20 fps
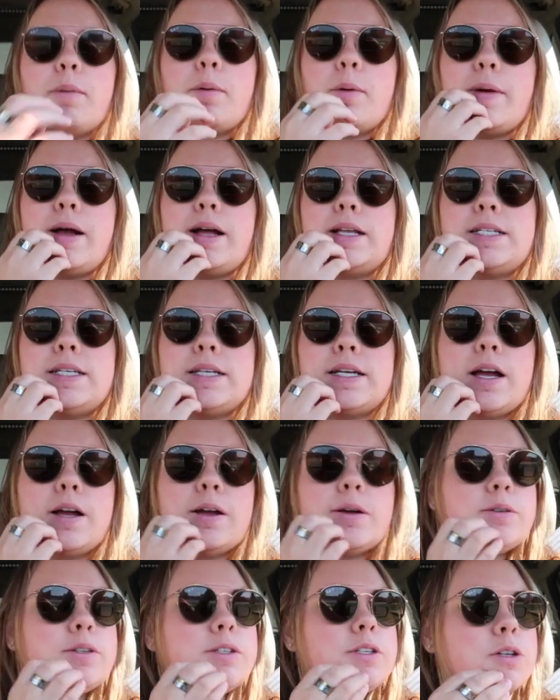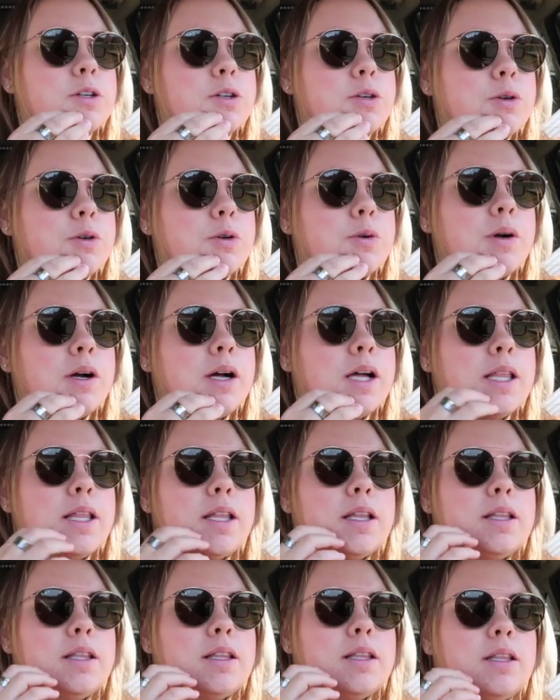about to go to
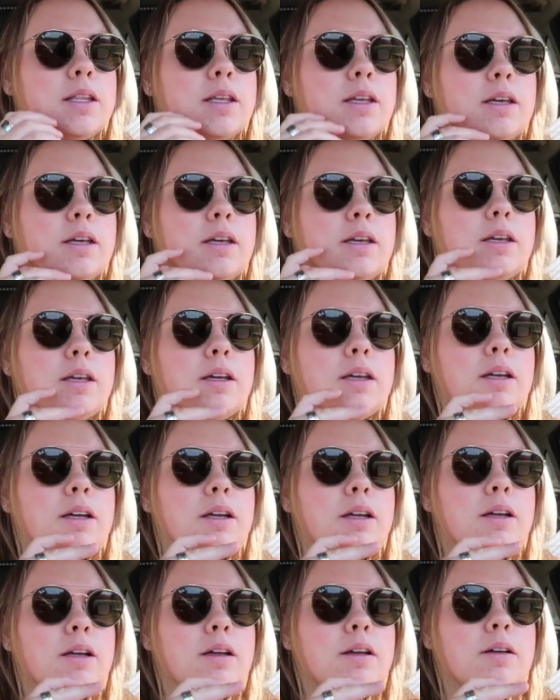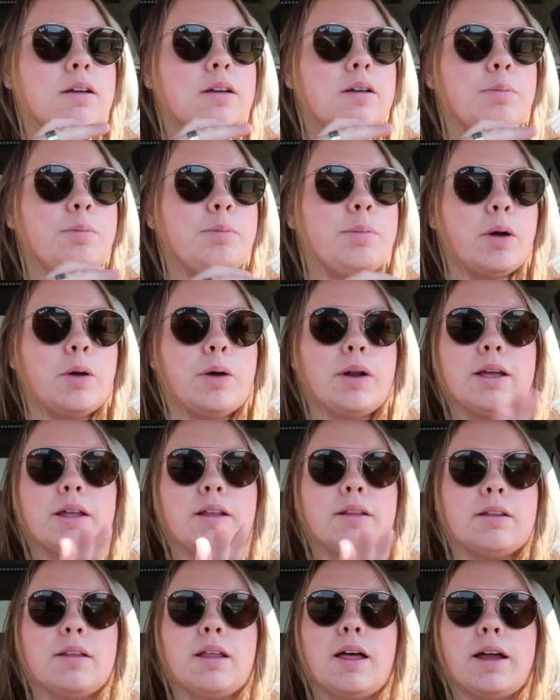the
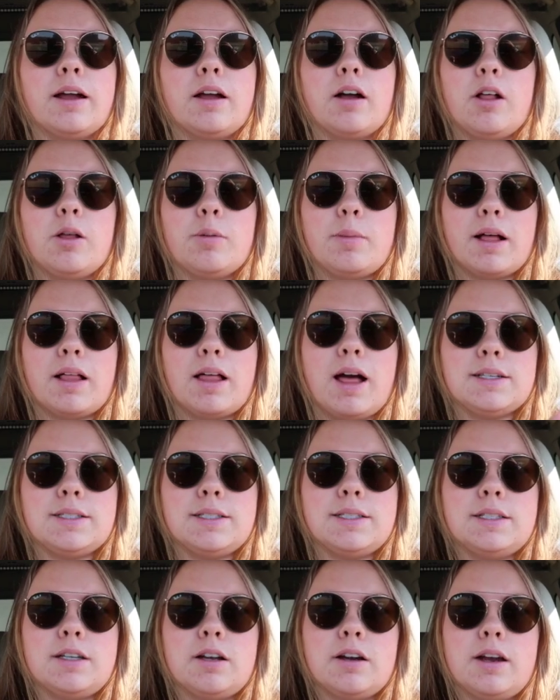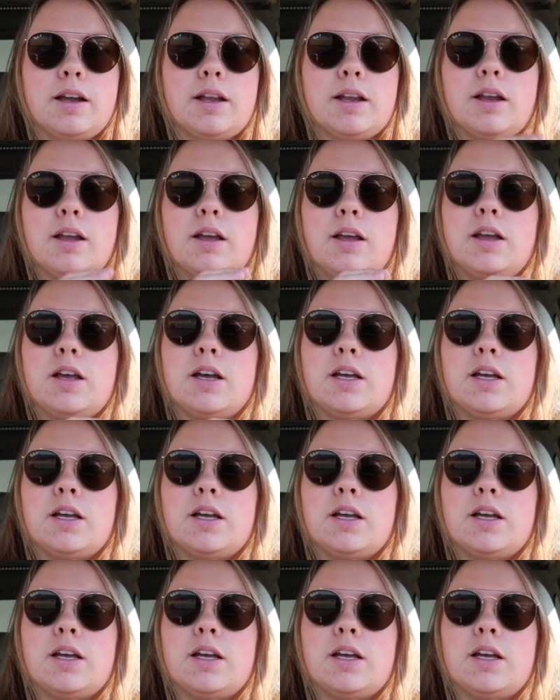building like all my classes are in,